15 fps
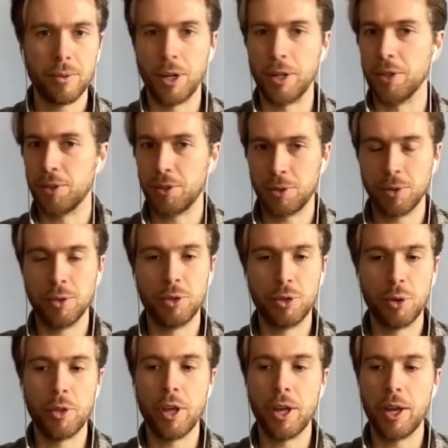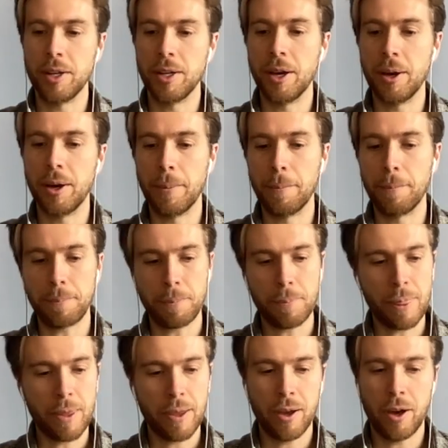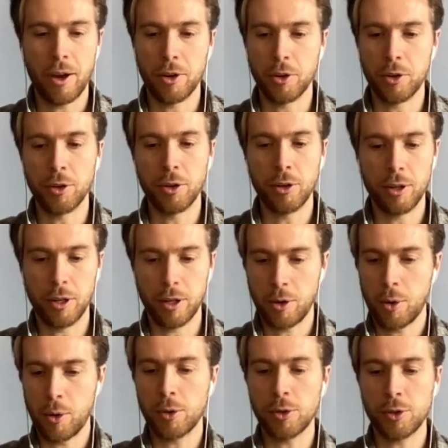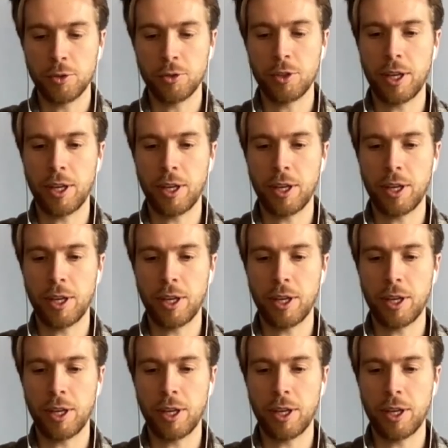Right. So then, under a course of